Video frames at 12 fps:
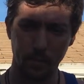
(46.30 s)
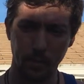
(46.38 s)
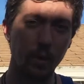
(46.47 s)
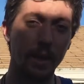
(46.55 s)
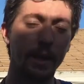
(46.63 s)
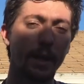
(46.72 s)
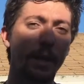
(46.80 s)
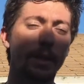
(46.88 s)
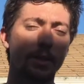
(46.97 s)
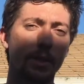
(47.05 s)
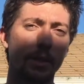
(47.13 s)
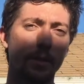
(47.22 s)

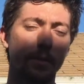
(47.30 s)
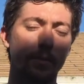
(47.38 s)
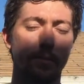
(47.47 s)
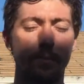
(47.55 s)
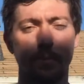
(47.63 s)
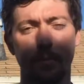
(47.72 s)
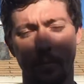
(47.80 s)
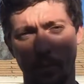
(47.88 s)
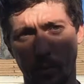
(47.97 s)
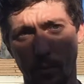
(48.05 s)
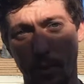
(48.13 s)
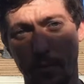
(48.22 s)
Radiation,
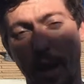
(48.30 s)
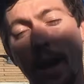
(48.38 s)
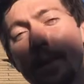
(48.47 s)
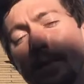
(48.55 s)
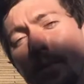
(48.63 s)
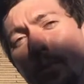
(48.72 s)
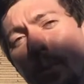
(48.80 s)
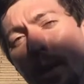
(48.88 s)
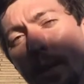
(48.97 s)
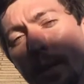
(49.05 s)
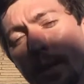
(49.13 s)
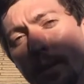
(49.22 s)
we have acid
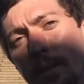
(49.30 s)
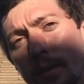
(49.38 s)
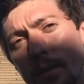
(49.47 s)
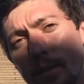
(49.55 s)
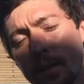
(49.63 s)
rain.